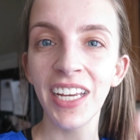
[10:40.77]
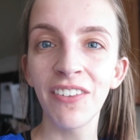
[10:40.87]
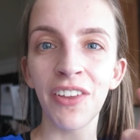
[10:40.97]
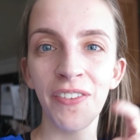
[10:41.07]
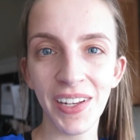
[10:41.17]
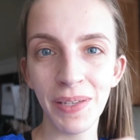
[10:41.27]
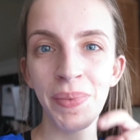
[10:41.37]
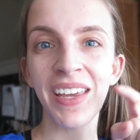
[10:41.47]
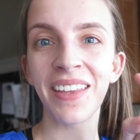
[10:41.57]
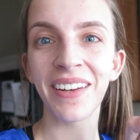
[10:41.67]
link for the
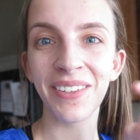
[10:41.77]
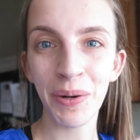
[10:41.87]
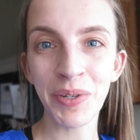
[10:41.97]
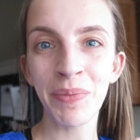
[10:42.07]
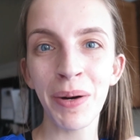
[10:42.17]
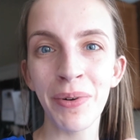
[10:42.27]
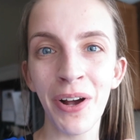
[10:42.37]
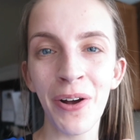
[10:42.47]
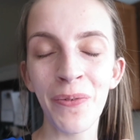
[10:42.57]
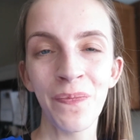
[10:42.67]
recipe in the description bar
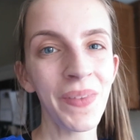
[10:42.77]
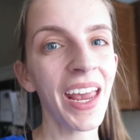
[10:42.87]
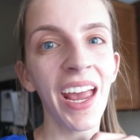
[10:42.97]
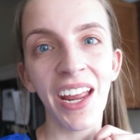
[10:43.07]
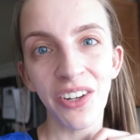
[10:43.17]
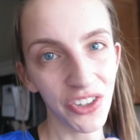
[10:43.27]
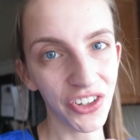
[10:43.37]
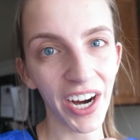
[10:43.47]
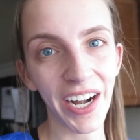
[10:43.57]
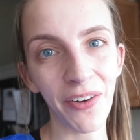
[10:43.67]
below and you
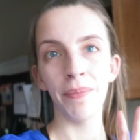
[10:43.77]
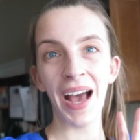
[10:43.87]
should try it out.